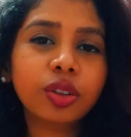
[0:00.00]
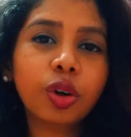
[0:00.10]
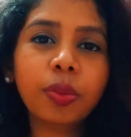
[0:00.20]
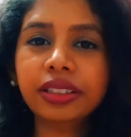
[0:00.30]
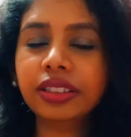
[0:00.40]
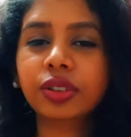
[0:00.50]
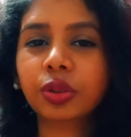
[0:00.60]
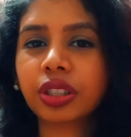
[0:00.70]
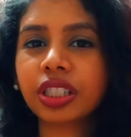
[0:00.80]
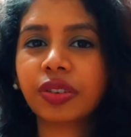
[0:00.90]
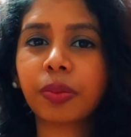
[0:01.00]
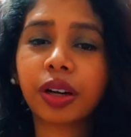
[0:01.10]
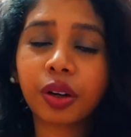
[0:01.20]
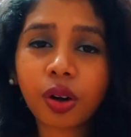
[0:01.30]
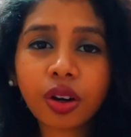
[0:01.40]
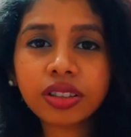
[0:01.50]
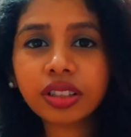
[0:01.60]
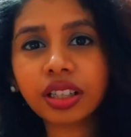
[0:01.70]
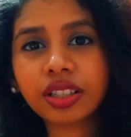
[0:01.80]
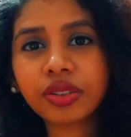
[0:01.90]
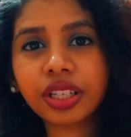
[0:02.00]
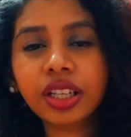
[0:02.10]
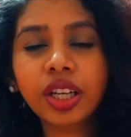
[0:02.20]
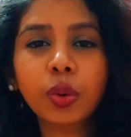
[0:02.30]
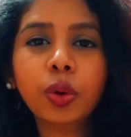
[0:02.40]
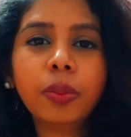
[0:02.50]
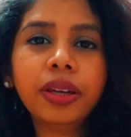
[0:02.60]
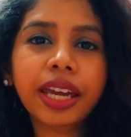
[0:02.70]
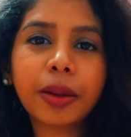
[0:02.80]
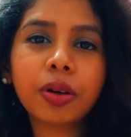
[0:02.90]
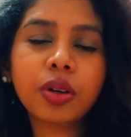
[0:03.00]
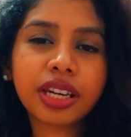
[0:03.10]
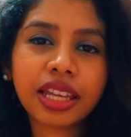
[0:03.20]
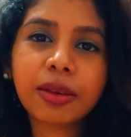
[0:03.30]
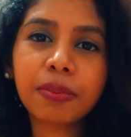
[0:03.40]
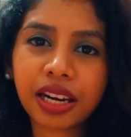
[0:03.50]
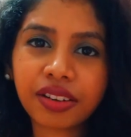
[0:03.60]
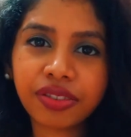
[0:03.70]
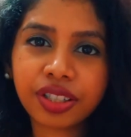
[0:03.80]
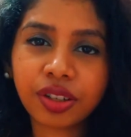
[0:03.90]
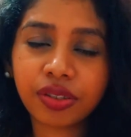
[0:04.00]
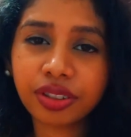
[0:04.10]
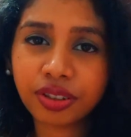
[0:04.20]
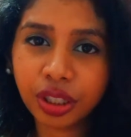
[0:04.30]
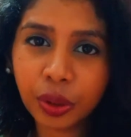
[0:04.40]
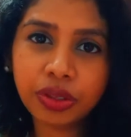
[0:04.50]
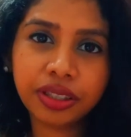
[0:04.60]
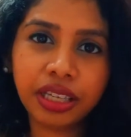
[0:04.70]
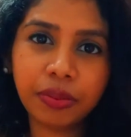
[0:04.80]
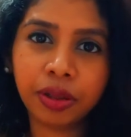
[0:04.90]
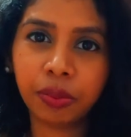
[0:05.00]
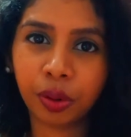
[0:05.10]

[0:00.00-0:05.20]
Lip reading: the OBC students from across the country will be able to take the benefit of this new scheme and